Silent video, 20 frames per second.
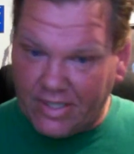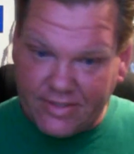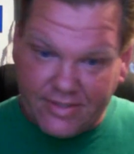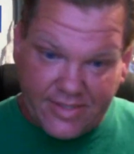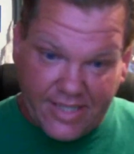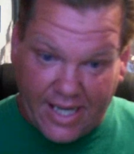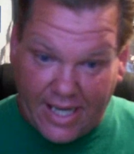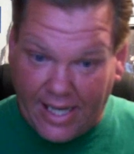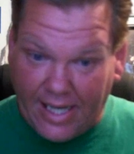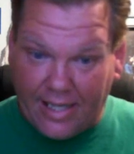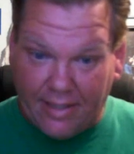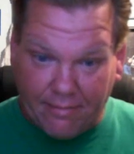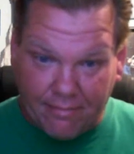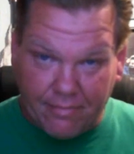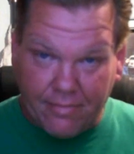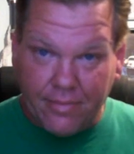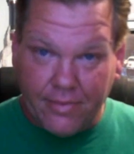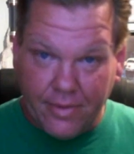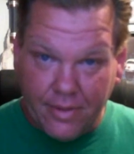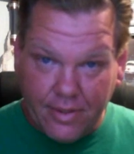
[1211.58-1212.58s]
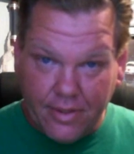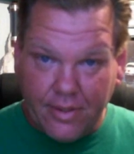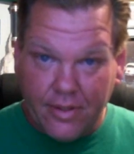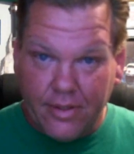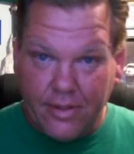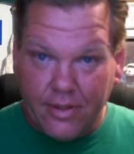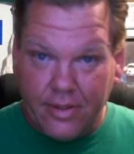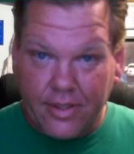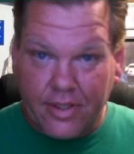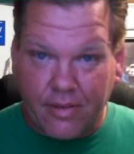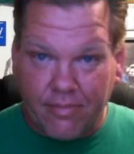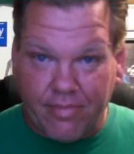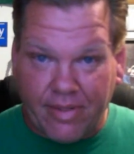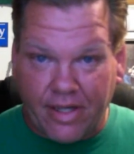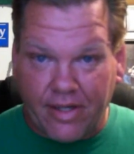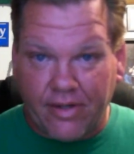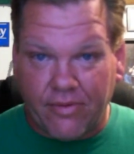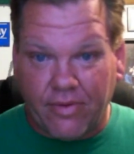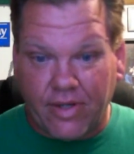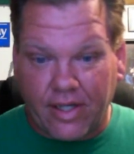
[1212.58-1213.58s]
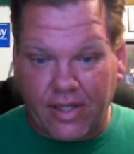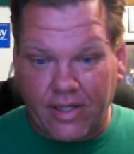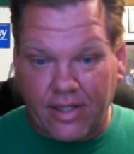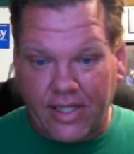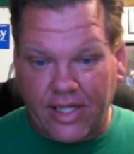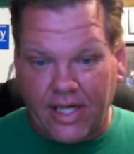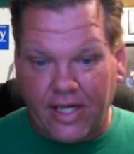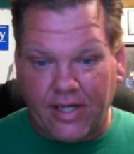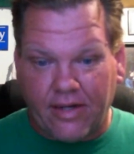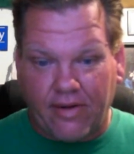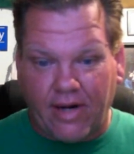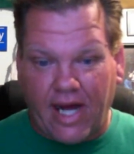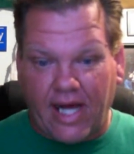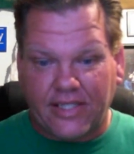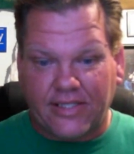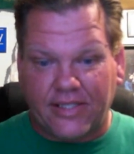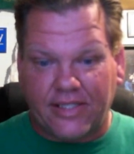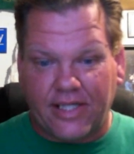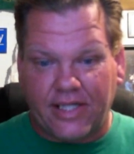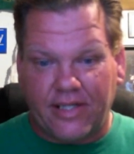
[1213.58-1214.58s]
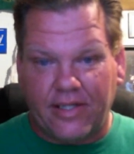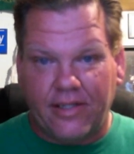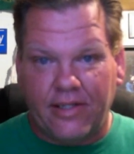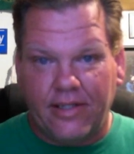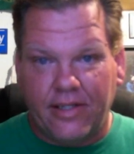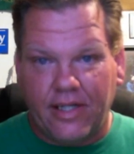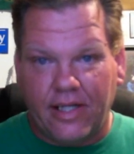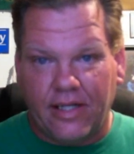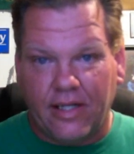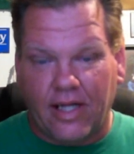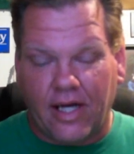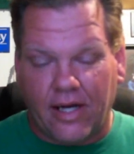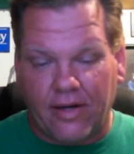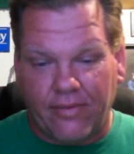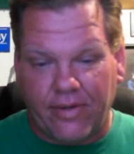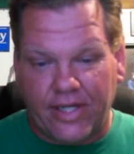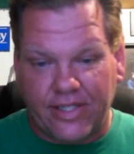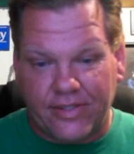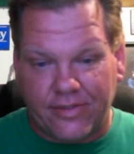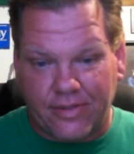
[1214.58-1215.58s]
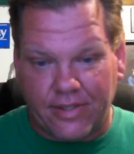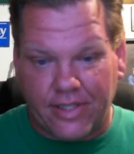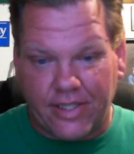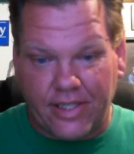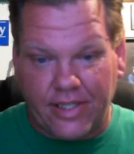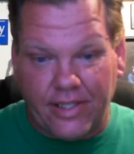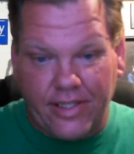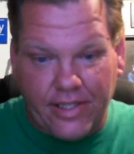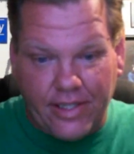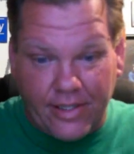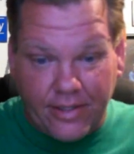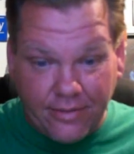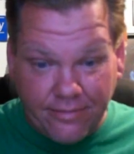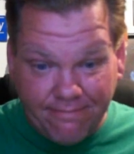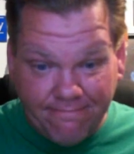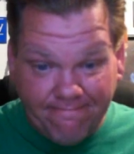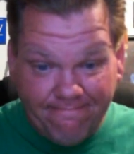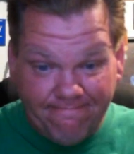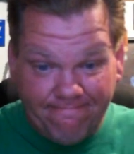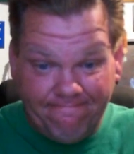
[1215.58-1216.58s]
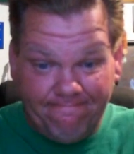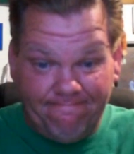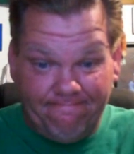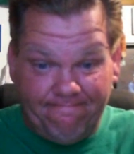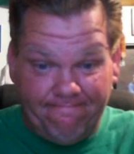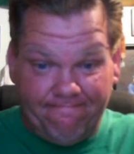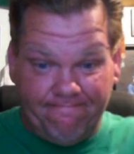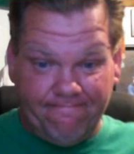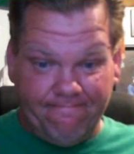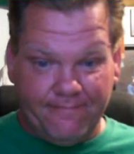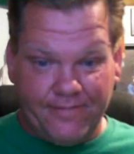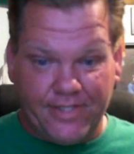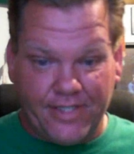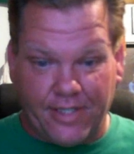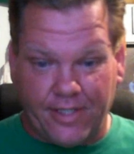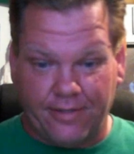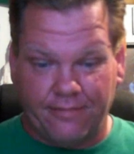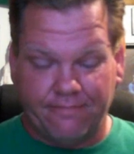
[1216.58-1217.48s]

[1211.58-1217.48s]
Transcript: tame compared to what Ken Kratz did in a lot of ways, really. You know, so